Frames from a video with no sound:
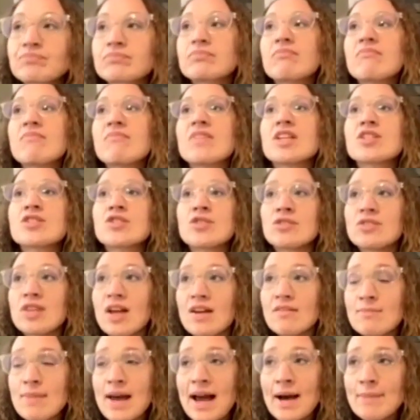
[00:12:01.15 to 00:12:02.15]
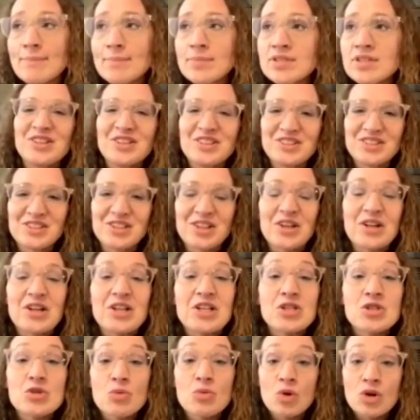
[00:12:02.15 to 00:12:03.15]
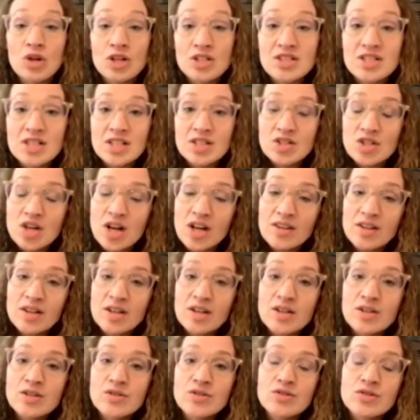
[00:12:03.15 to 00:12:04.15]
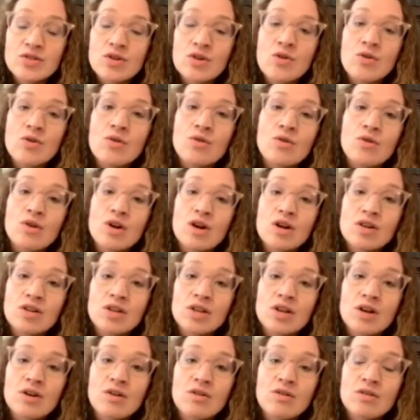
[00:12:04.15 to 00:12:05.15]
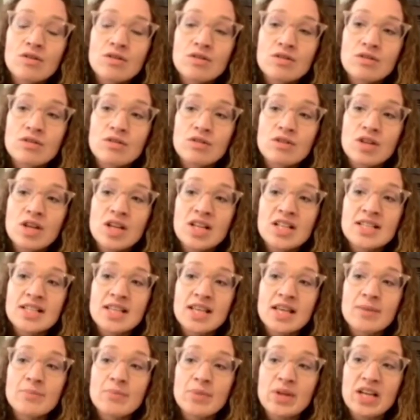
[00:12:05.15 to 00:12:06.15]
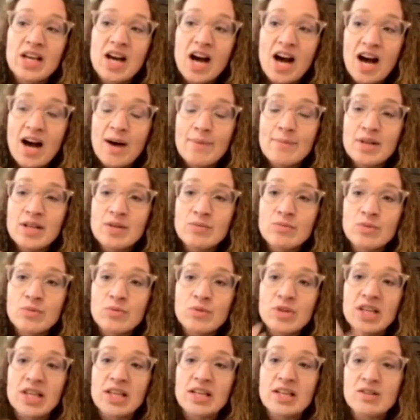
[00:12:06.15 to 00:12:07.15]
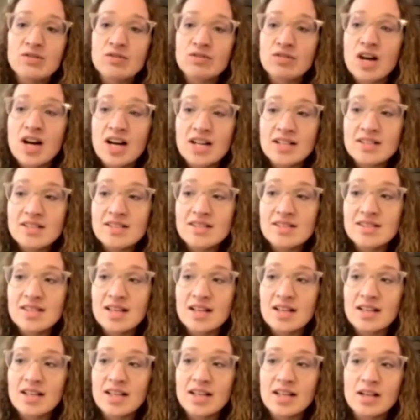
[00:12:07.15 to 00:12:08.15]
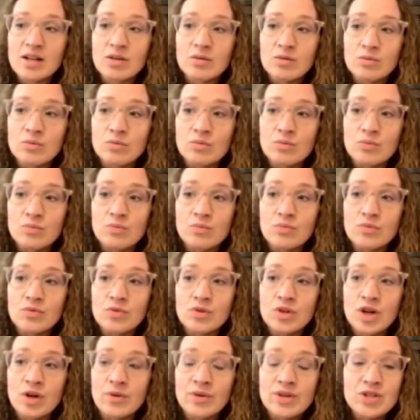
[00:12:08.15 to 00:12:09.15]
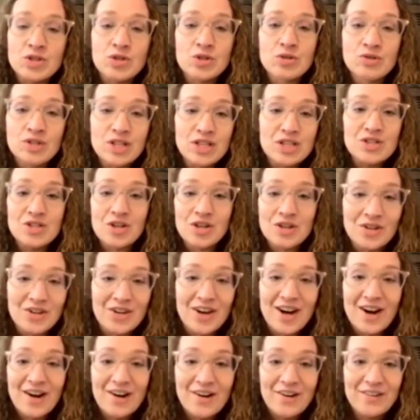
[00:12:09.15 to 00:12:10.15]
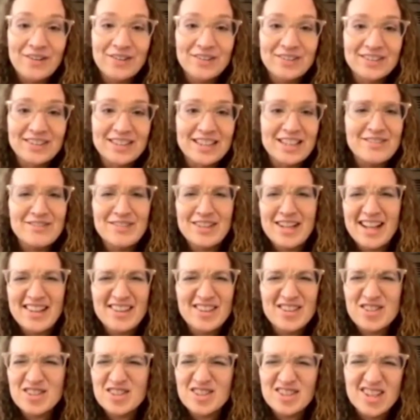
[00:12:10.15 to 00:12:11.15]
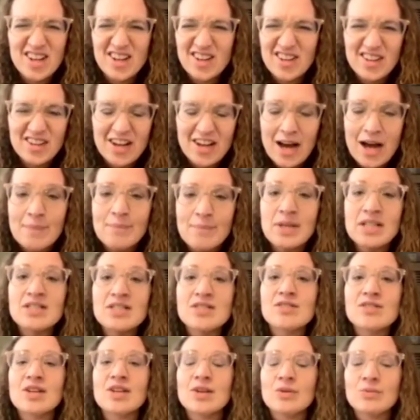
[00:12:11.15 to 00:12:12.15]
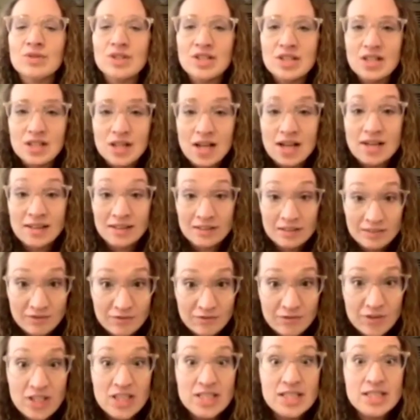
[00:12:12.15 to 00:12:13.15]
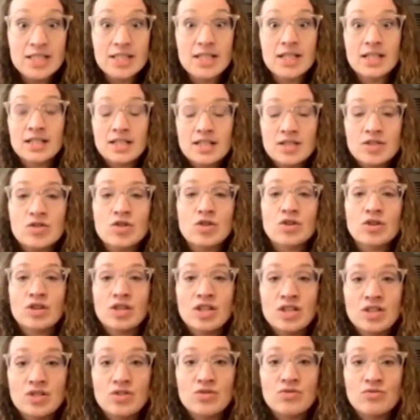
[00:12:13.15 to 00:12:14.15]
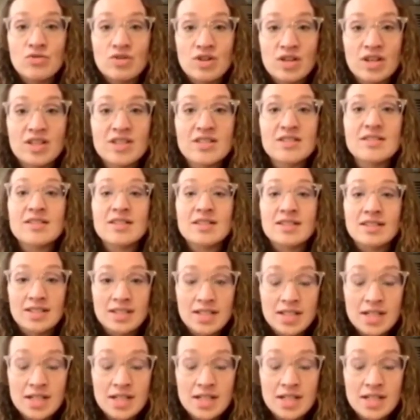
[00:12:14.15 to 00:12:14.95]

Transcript: So love maps, turning towards each other. So, it can be common when we get in ruts that, like, we tune each other out, and even on those subtle comments, like, really, and physically turning towards and